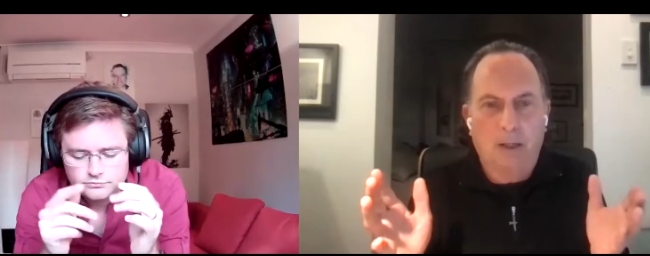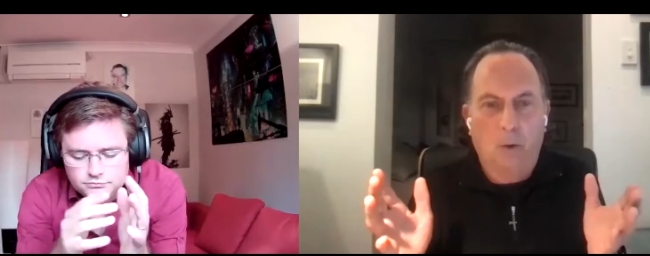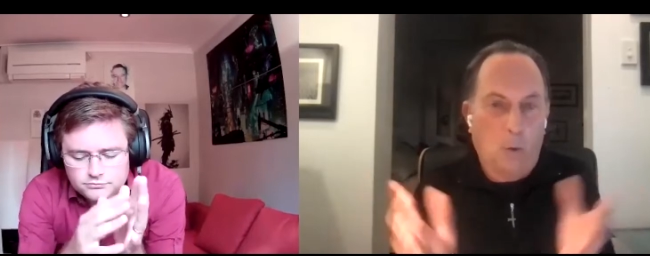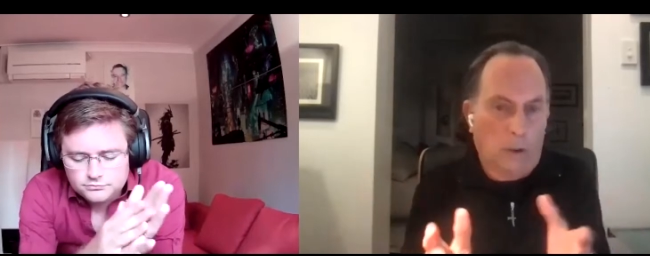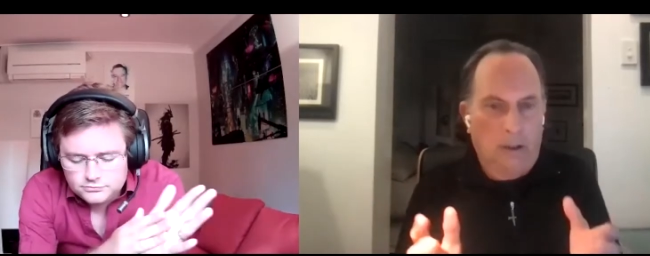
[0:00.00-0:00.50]

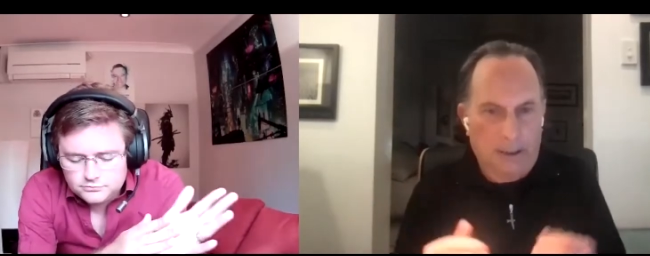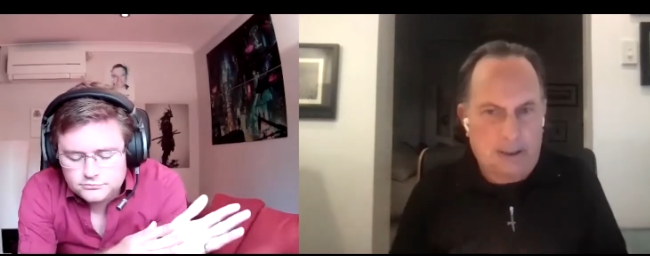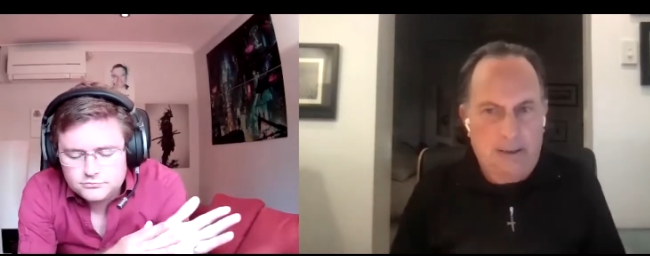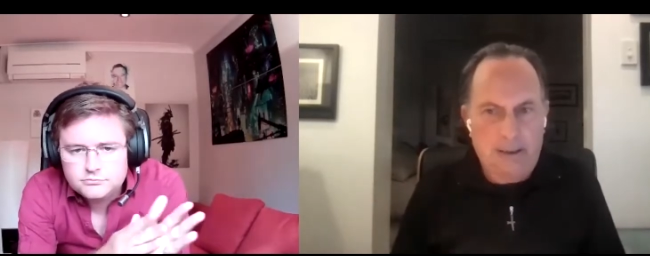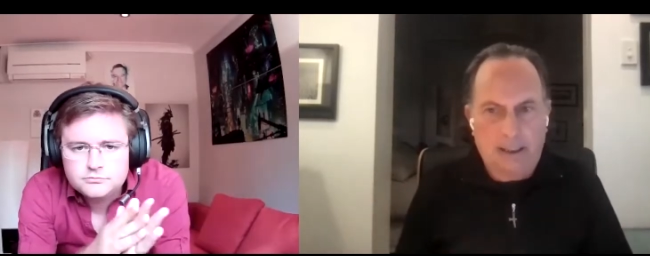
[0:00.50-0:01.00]
Speaker 1: organize
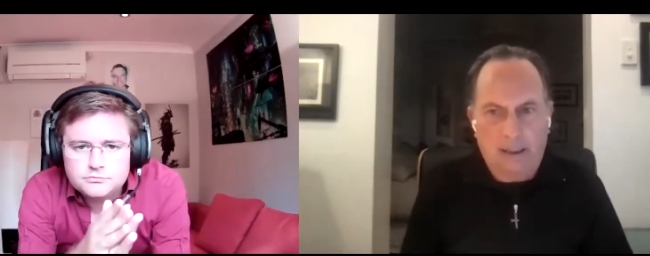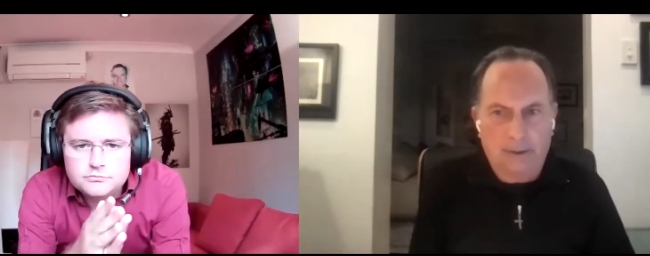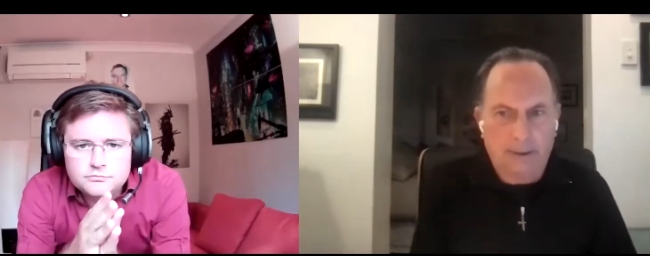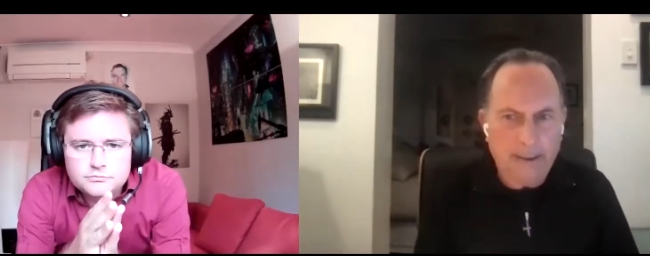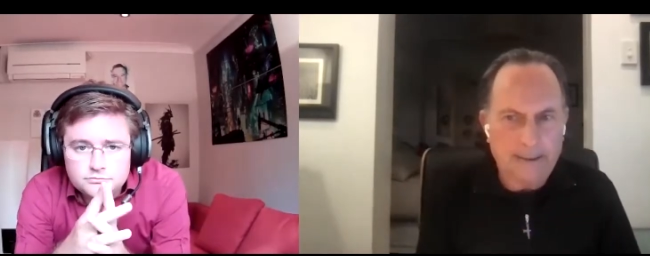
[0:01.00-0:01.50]
it. Is that
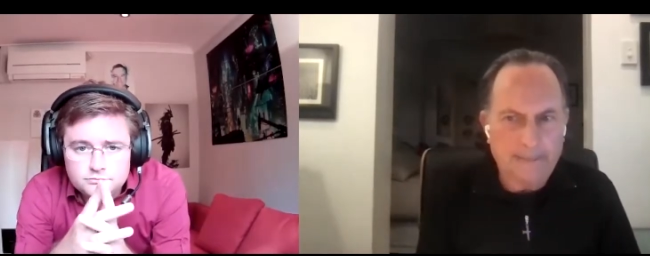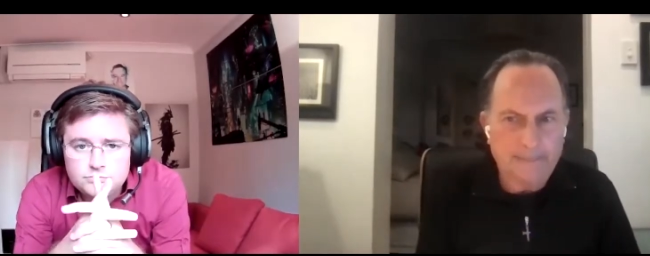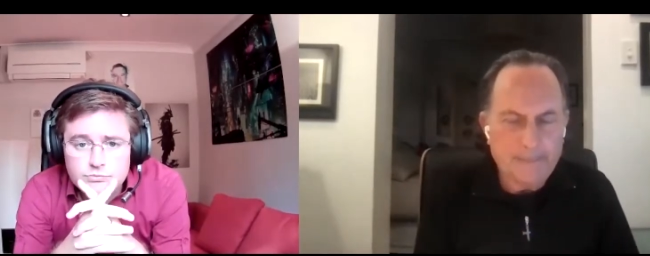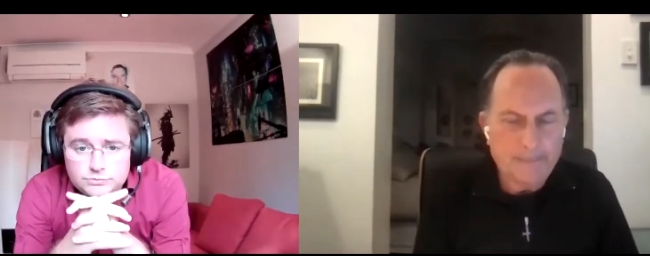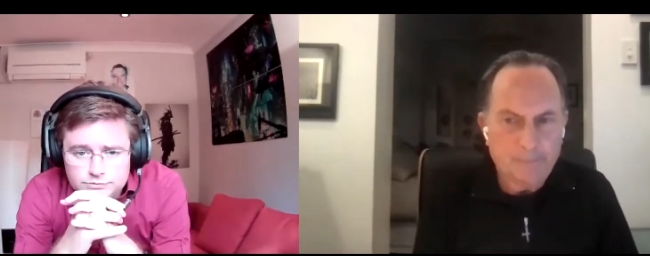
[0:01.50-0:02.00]
correct?
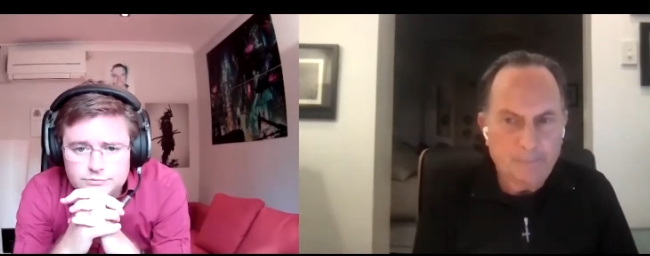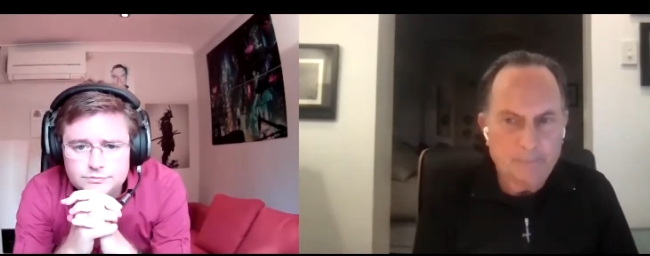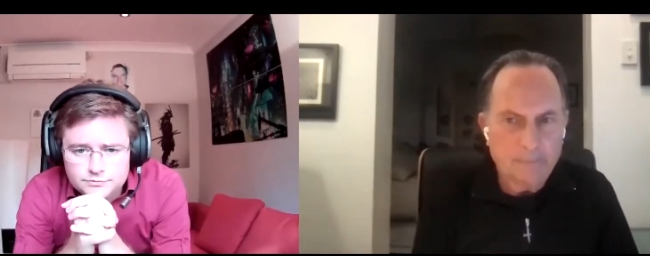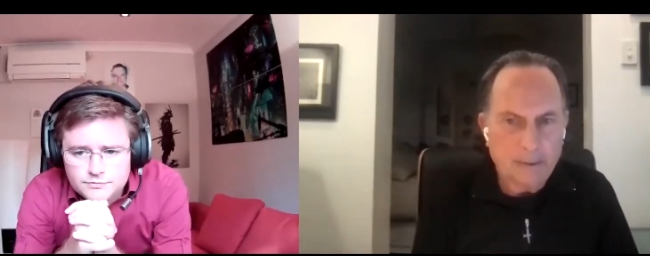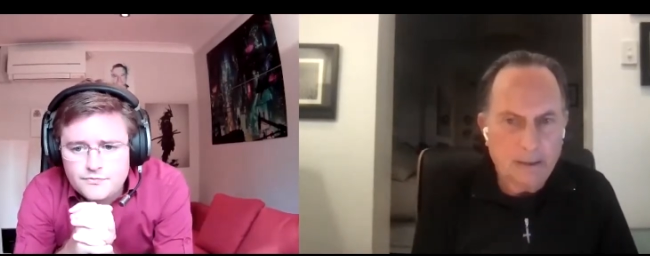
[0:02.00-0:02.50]

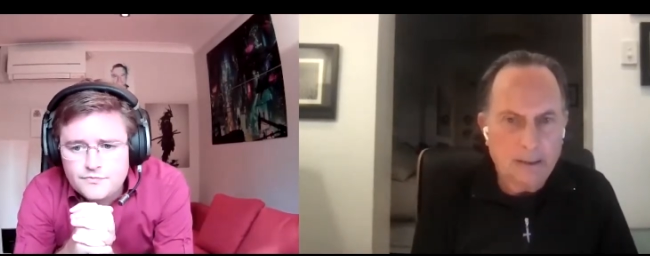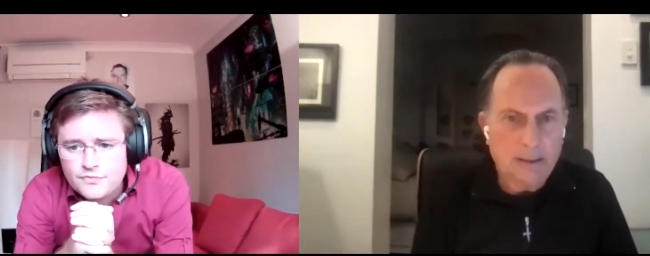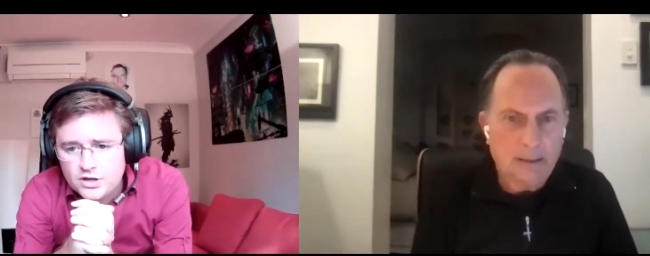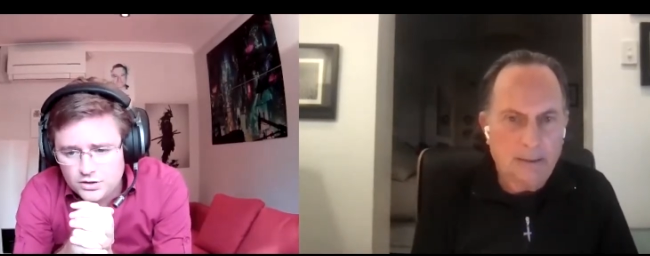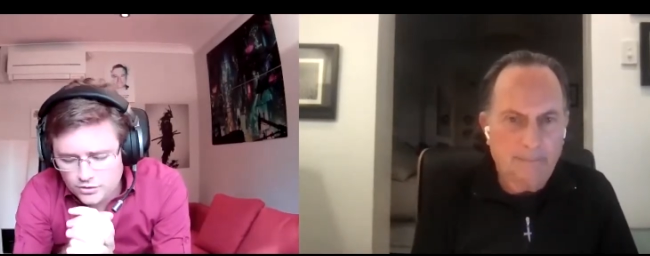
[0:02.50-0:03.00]

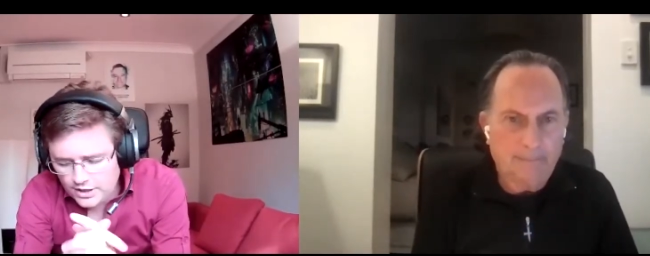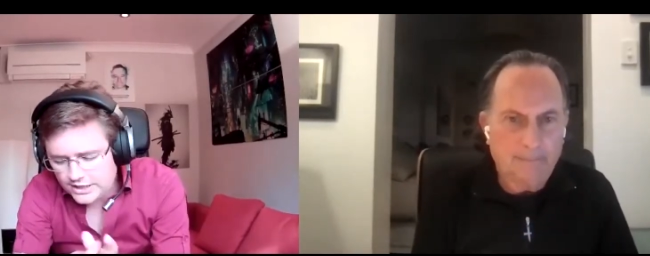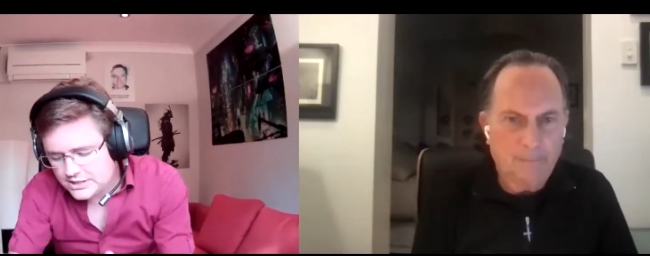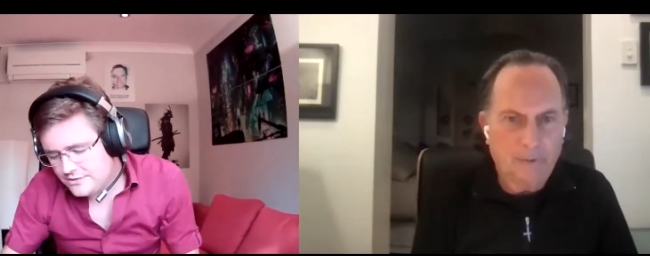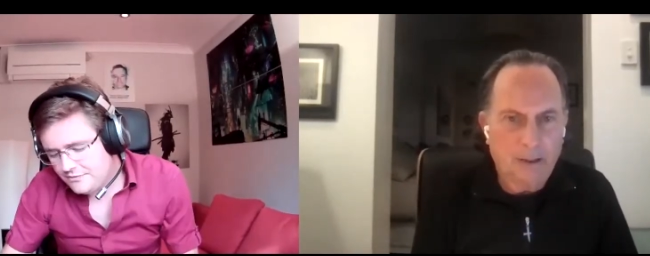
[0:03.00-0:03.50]

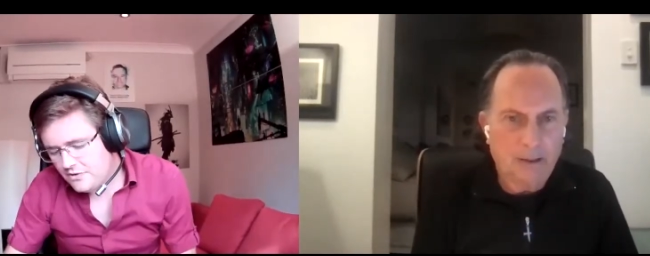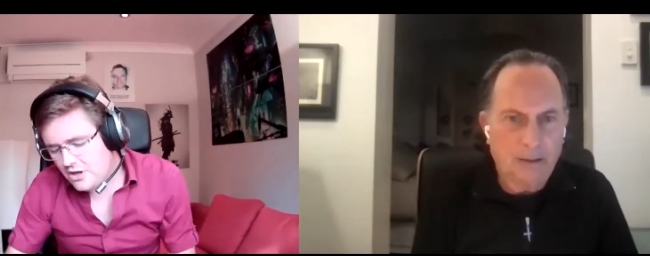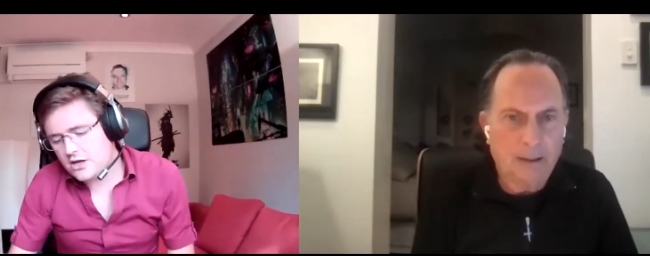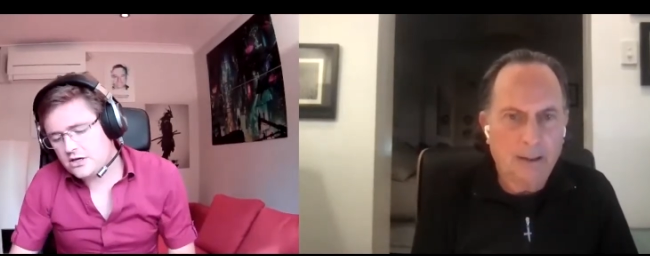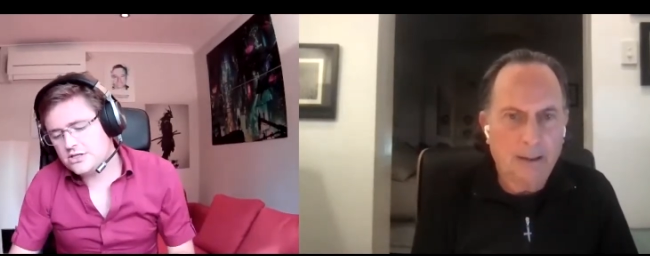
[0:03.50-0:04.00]
Speaker 2: Correct.
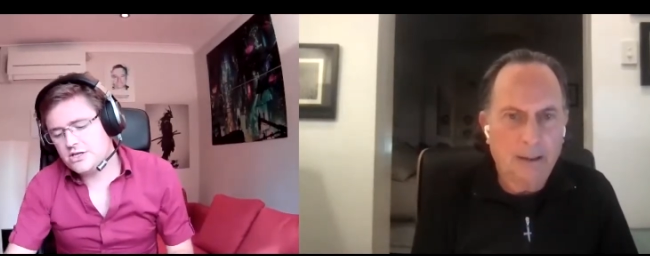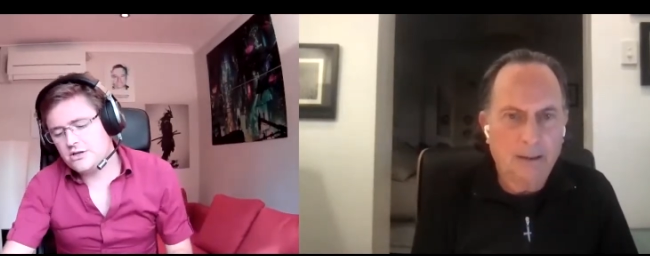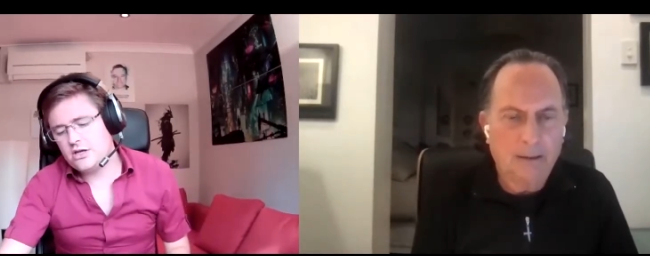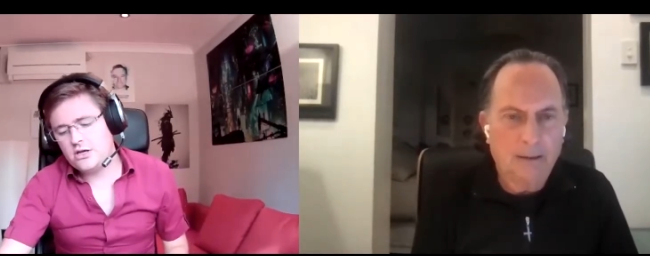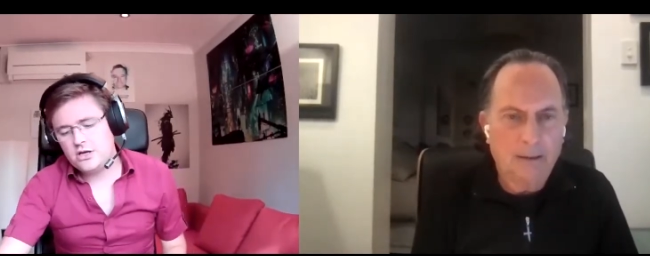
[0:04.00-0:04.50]
Yeah. So
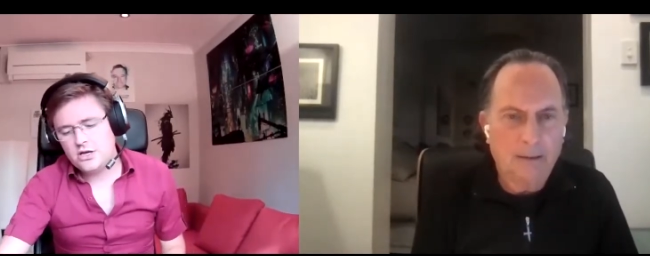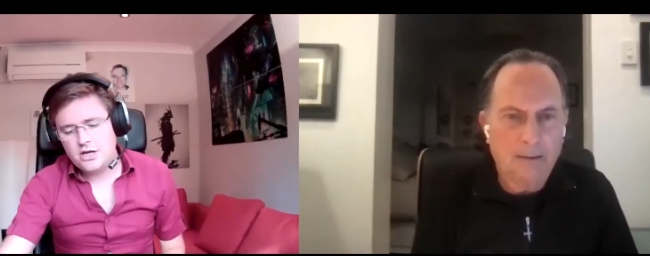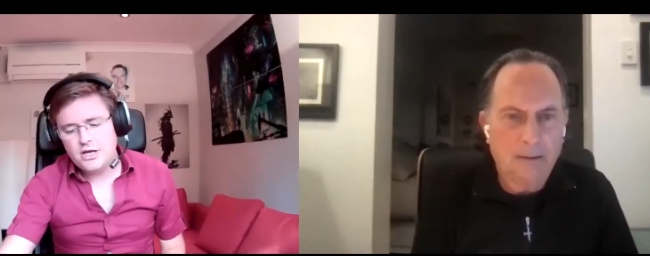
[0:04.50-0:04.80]
the